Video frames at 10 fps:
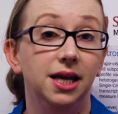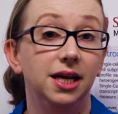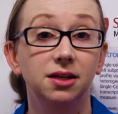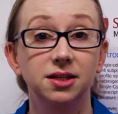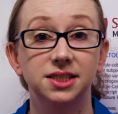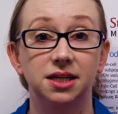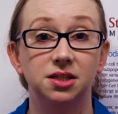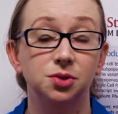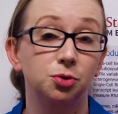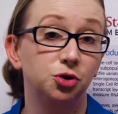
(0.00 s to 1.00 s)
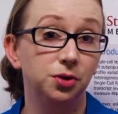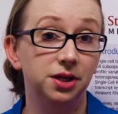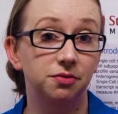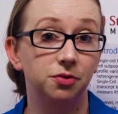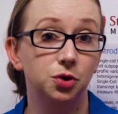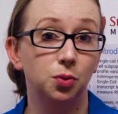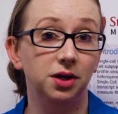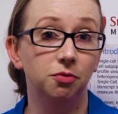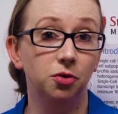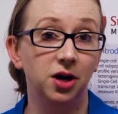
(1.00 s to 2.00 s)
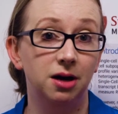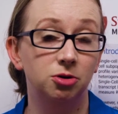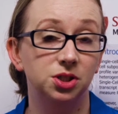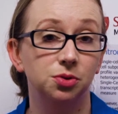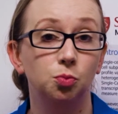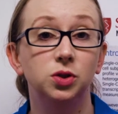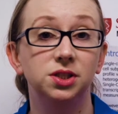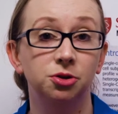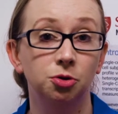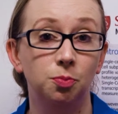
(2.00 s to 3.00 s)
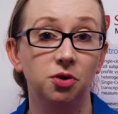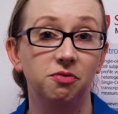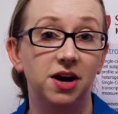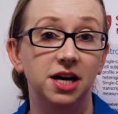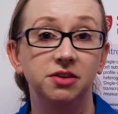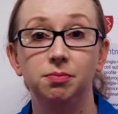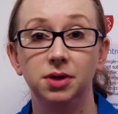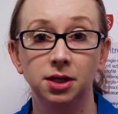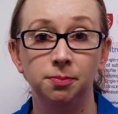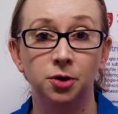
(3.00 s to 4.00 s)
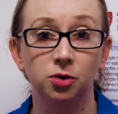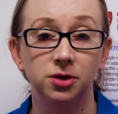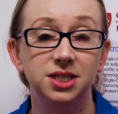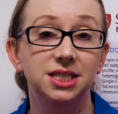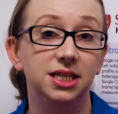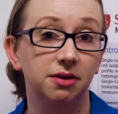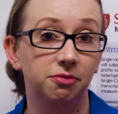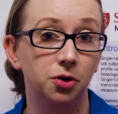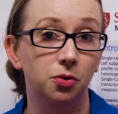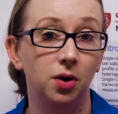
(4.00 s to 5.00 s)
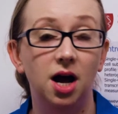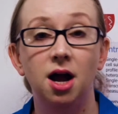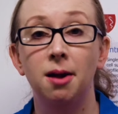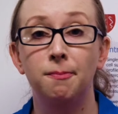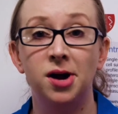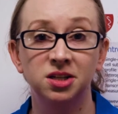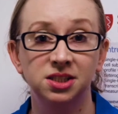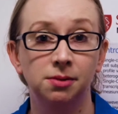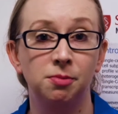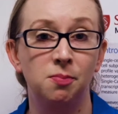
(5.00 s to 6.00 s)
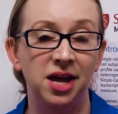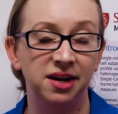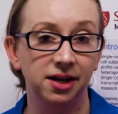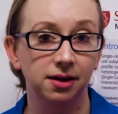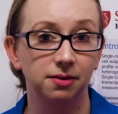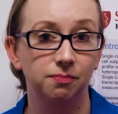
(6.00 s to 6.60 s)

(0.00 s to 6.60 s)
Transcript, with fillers: HeLa cells were treated for twenty-four hours with zero point five millimolar D F O, a hypoxic mimetic.